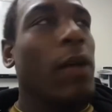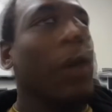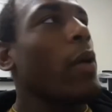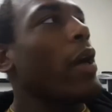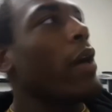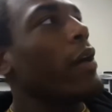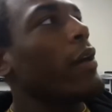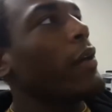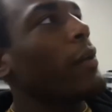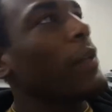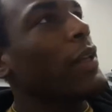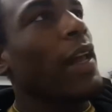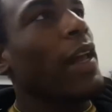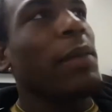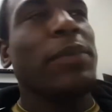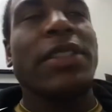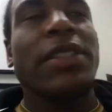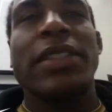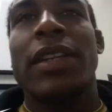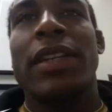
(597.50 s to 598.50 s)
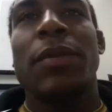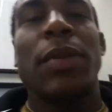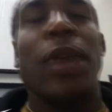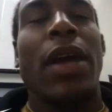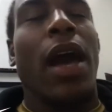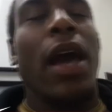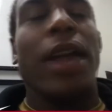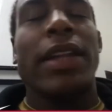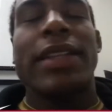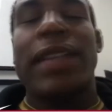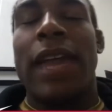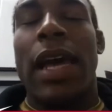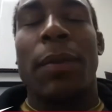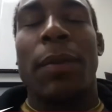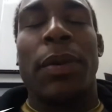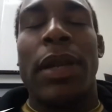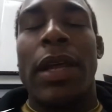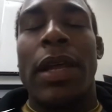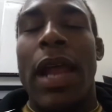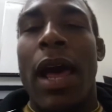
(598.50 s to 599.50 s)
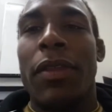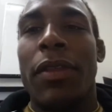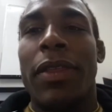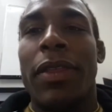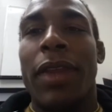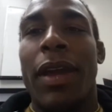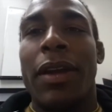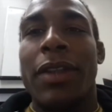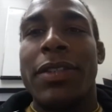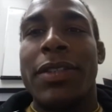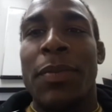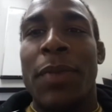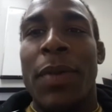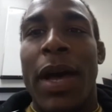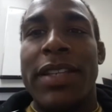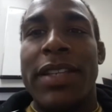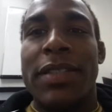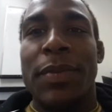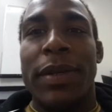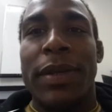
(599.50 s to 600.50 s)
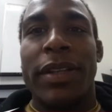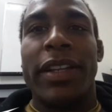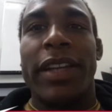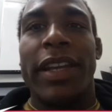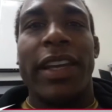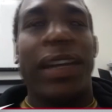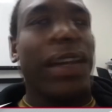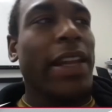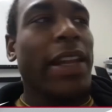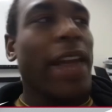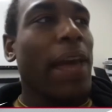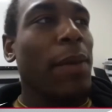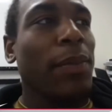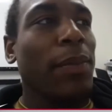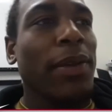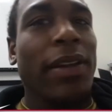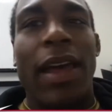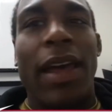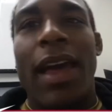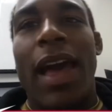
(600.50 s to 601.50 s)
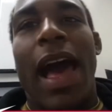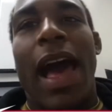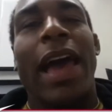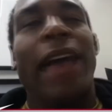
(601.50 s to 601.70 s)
Well, I mean, I'm just going to be honest. I got to put it out there. It's a possibility. It could happen.